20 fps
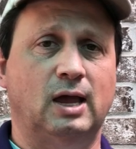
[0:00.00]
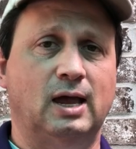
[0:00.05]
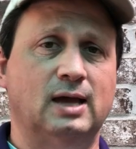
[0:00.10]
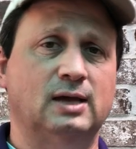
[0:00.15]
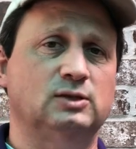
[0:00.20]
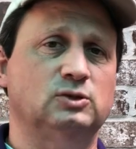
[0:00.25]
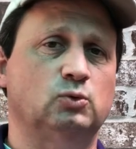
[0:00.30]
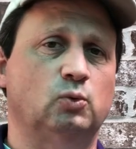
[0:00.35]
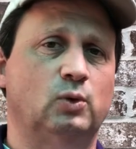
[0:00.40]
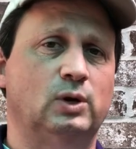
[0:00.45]

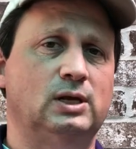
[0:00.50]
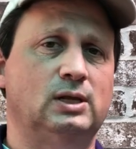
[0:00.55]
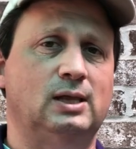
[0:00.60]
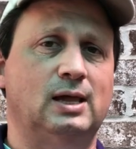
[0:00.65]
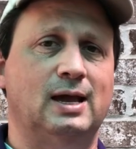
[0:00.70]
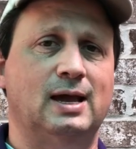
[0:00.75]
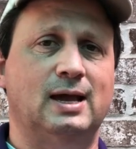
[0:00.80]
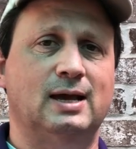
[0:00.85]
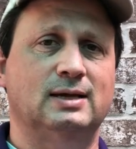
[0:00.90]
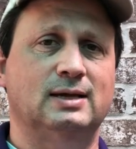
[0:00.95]
as well
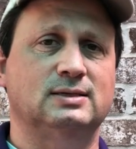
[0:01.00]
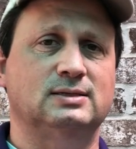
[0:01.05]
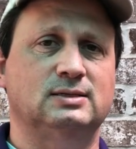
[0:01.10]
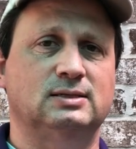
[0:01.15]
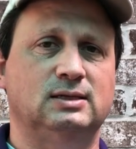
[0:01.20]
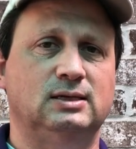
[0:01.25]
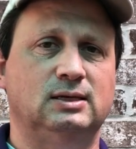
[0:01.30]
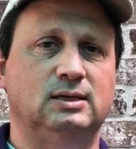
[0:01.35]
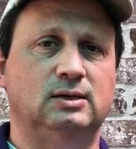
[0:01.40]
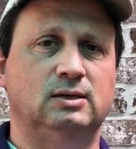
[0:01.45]
as
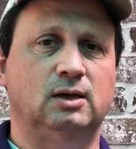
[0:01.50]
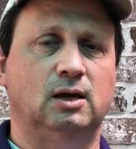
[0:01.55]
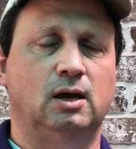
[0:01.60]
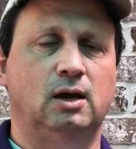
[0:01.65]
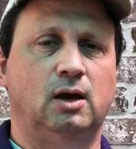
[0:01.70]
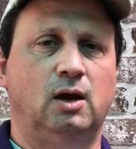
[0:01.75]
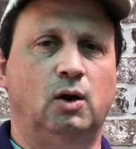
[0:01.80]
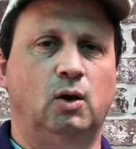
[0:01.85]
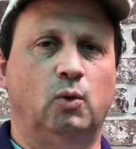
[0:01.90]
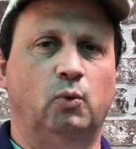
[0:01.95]

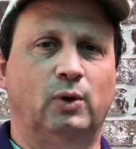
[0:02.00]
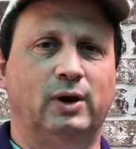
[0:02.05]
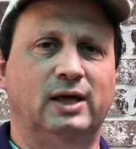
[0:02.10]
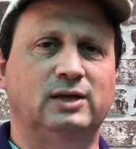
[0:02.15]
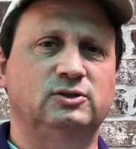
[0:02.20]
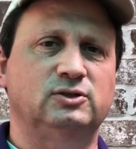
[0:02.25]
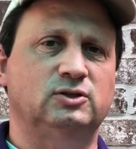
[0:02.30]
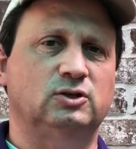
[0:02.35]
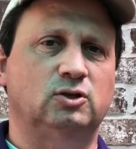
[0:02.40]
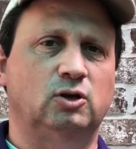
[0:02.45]
what I
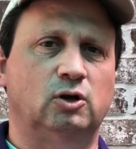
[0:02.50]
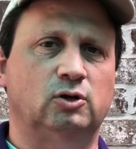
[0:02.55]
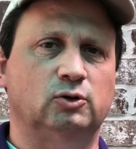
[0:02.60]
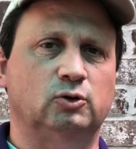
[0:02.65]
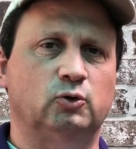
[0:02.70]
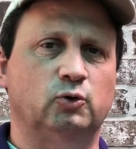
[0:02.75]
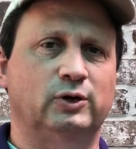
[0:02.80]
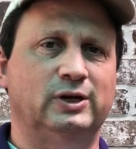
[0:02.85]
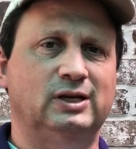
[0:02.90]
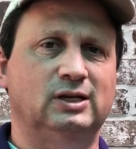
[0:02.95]
used to call the
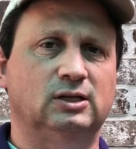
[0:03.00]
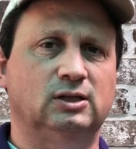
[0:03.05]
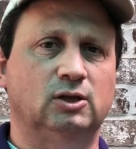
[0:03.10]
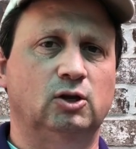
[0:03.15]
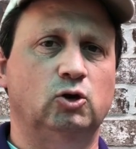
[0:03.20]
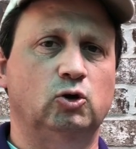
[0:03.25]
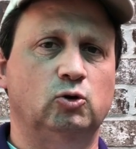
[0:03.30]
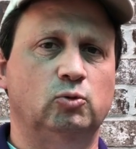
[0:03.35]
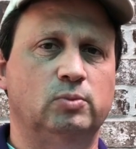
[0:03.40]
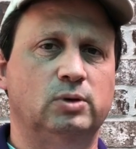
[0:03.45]
green
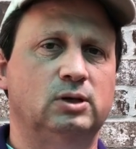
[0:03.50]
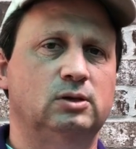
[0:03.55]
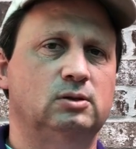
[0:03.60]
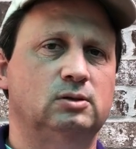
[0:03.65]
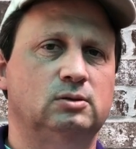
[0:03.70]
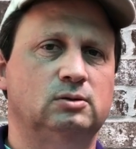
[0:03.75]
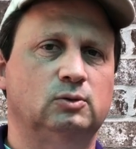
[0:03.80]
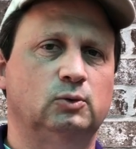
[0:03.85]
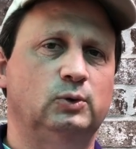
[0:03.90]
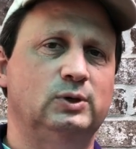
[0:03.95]
globe,
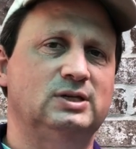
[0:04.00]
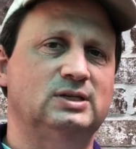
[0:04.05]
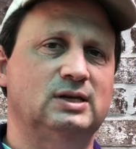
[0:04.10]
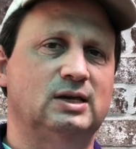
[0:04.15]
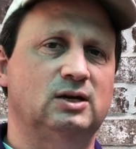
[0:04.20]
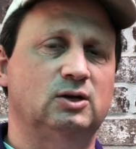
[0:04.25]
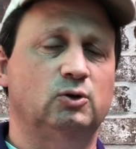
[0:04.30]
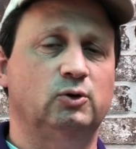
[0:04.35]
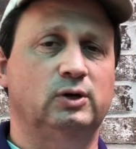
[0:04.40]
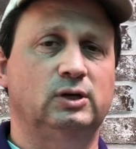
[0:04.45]

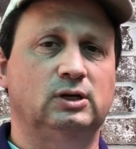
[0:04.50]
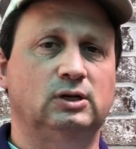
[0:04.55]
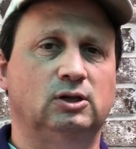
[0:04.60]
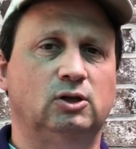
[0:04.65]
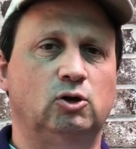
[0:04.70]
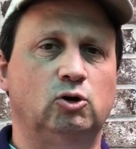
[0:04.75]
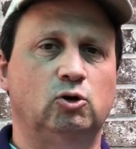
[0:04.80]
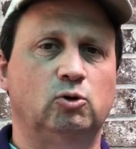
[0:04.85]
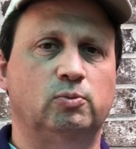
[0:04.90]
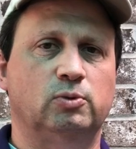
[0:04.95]
Louisiana green
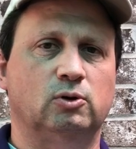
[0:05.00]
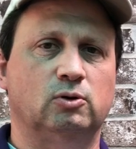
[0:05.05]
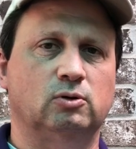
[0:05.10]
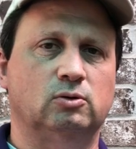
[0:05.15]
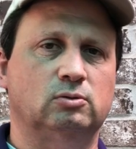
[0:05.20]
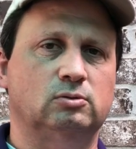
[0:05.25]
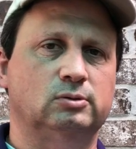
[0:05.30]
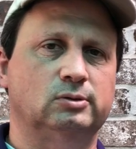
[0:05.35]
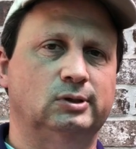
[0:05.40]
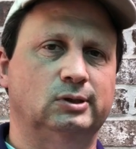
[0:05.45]
globe, or
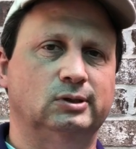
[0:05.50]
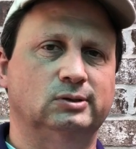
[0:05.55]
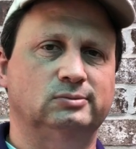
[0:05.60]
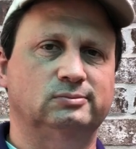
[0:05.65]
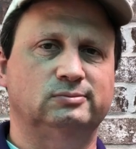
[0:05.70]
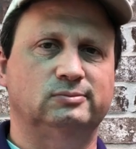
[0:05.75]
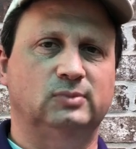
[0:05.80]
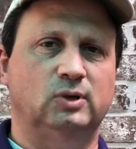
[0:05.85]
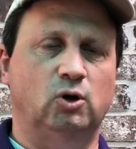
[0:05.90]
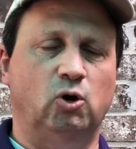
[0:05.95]

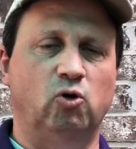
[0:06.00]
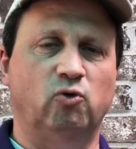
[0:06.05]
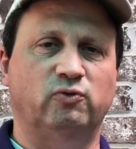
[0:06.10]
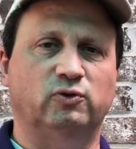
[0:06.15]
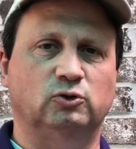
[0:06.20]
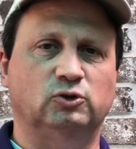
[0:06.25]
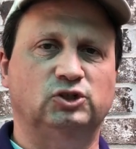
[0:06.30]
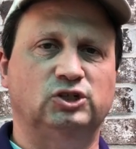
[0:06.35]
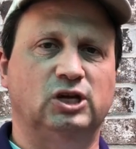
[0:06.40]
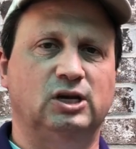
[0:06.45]
oval
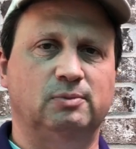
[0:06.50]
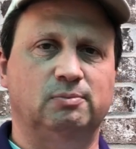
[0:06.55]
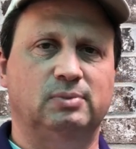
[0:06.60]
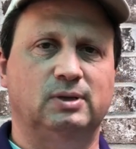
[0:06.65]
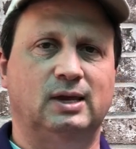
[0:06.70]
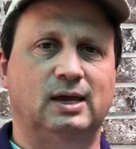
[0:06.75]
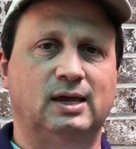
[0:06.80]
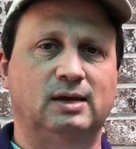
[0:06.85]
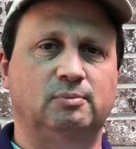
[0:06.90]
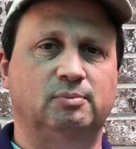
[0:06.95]
shaped
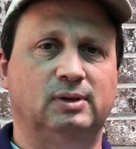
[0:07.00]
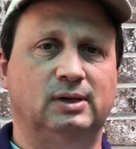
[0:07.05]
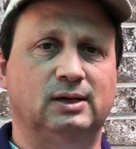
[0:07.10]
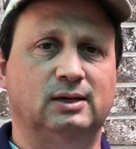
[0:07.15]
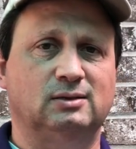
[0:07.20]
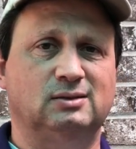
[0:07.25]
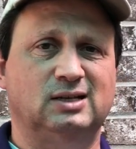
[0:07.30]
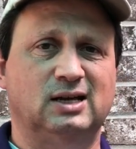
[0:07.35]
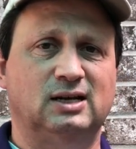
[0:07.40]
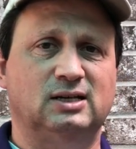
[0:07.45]

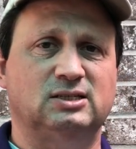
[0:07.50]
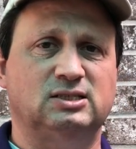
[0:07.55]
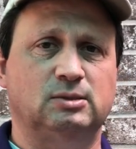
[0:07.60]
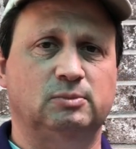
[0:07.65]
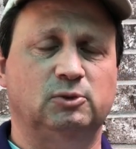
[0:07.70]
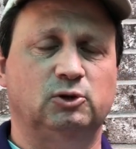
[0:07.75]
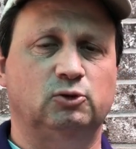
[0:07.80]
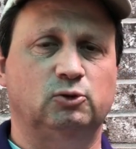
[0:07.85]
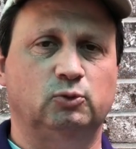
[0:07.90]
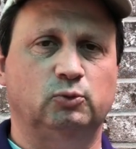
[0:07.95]
eggplant, kind of
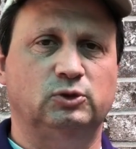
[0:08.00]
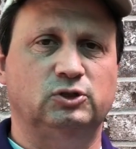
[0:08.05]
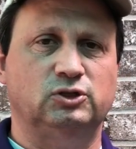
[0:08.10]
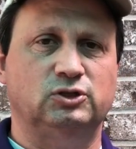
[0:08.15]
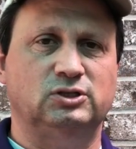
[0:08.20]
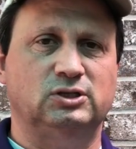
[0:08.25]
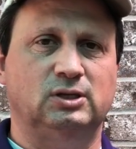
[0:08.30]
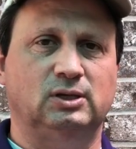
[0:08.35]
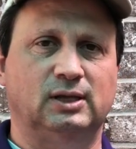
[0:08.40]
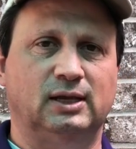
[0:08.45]
similar to what you
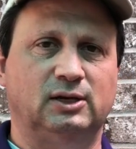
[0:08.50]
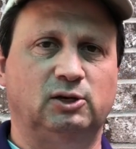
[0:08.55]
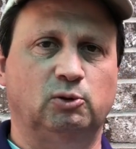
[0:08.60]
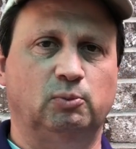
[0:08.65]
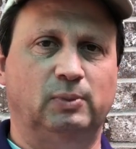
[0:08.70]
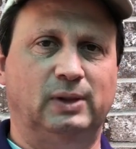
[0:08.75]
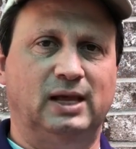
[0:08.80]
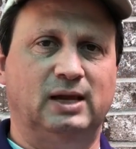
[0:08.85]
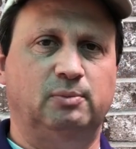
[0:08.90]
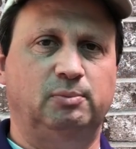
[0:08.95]
see like your
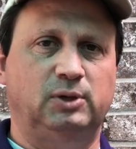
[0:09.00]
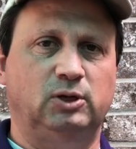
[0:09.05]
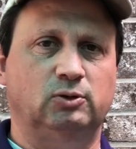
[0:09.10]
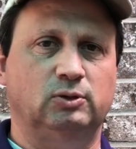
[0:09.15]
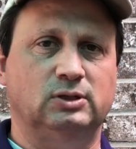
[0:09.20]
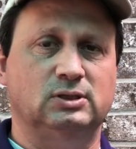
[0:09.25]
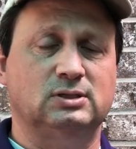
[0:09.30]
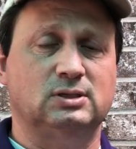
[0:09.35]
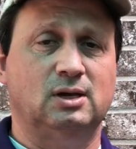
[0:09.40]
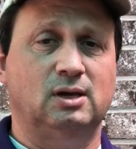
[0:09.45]
black
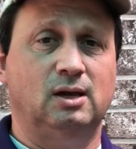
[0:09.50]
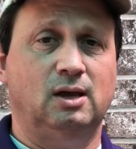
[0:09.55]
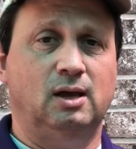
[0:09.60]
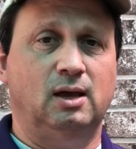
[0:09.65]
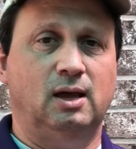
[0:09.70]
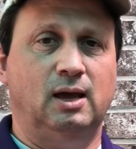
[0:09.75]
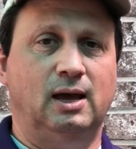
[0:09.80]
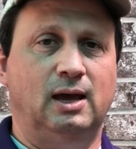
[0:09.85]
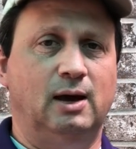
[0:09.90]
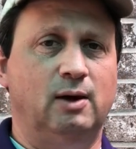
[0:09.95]
beauties.
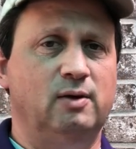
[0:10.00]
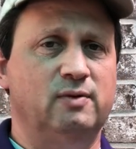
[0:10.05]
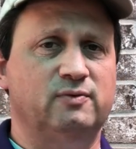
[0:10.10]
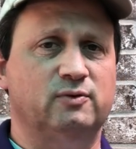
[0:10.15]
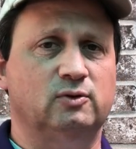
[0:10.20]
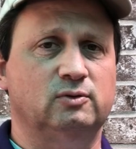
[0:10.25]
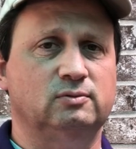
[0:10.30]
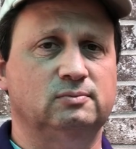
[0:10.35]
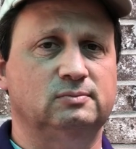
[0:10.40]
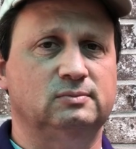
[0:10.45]

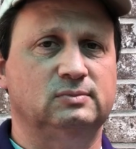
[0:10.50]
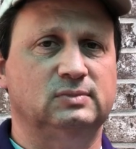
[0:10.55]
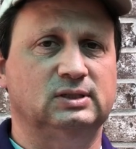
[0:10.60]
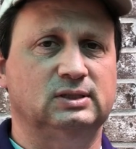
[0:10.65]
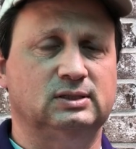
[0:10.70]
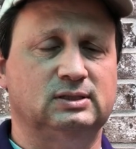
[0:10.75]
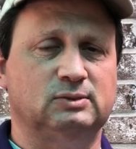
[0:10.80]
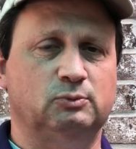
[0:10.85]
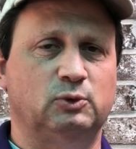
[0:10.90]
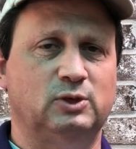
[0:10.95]
However,
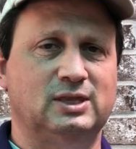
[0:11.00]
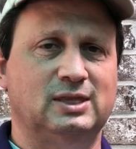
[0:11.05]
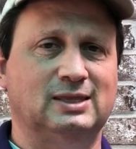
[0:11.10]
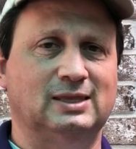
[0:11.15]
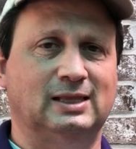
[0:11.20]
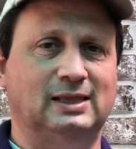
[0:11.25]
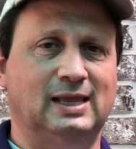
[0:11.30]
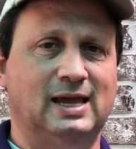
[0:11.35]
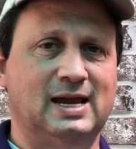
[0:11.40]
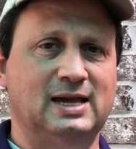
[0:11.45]
within the
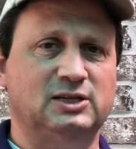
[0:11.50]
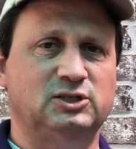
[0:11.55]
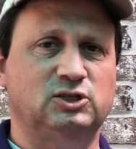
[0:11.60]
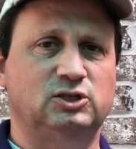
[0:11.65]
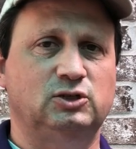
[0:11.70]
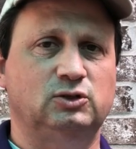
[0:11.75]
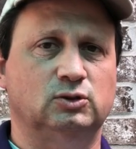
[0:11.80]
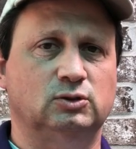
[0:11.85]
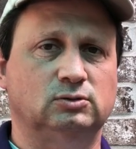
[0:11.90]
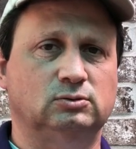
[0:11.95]
last
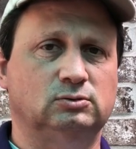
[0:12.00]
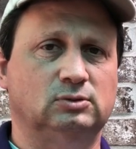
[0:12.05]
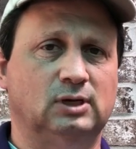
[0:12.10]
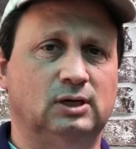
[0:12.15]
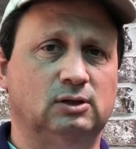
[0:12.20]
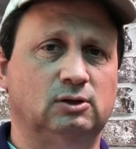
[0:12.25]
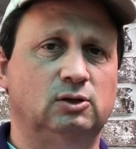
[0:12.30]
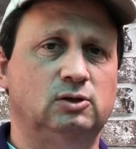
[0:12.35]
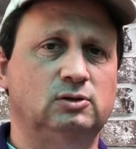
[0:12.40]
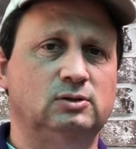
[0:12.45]
year, I
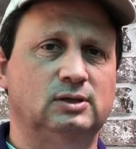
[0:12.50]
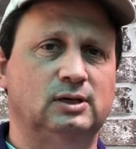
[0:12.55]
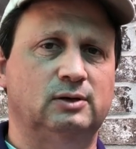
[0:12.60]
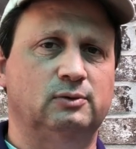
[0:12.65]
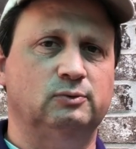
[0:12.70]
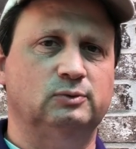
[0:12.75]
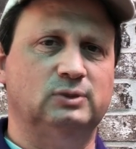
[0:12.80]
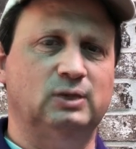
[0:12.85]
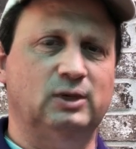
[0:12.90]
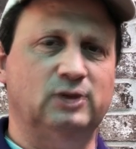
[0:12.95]
learned that it
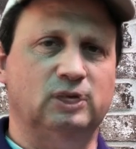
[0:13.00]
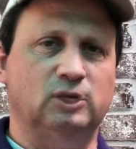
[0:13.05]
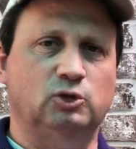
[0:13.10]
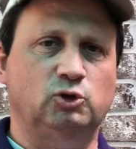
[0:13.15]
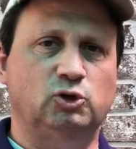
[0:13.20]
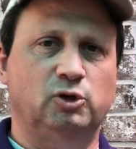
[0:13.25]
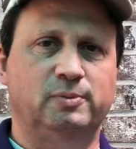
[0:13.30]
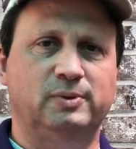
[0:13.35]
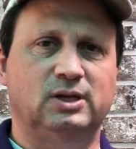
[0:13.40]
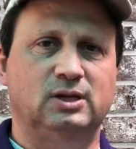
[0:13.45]
was actually
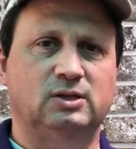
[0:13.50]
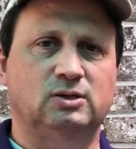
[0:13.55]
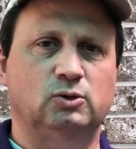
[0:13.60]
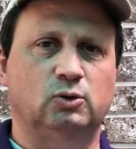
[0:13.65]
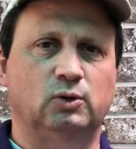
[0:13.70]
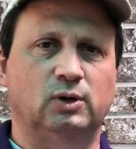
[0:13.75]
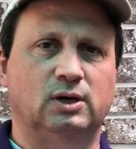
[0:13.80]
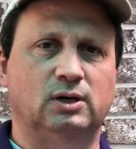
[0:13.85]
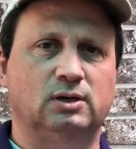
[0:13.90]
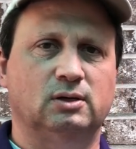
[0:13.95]
attributed
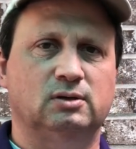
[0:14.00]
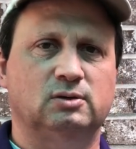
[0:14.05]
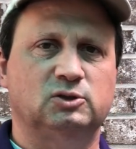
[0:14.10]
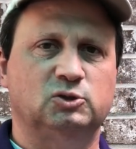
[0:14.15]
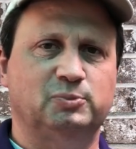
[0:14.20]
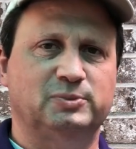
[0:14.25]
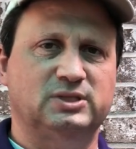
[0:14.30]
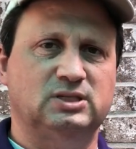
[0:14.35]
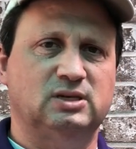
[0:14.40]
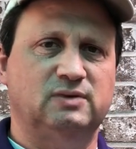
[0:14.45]
to a
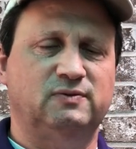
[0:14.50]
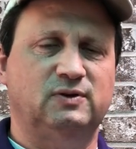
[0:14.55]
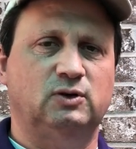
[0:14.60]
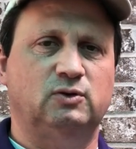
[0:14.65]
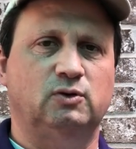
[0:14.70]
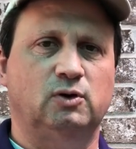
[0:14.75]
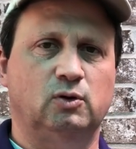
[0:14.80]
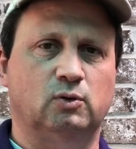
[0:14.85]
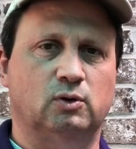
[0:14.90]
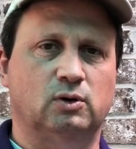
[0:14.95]
specific
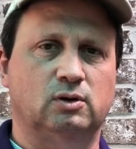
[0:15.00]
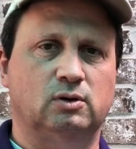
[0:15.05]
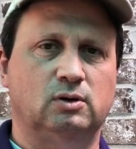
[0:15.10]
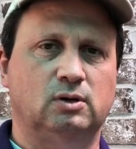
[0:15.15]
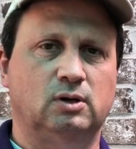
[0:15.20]
grower.